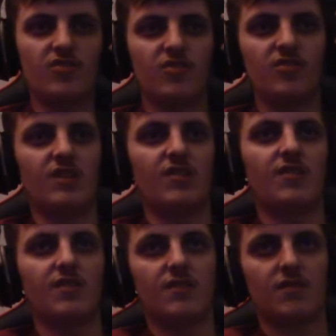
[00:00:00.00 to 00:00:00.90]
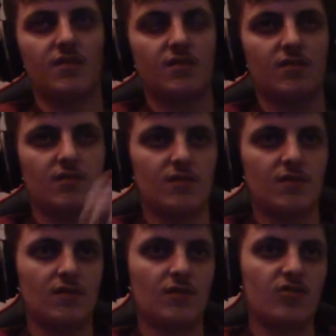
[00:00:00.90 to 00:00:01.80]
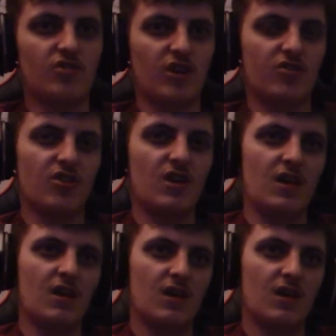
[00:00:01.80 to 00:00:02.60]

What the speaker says: since Shang-Chi,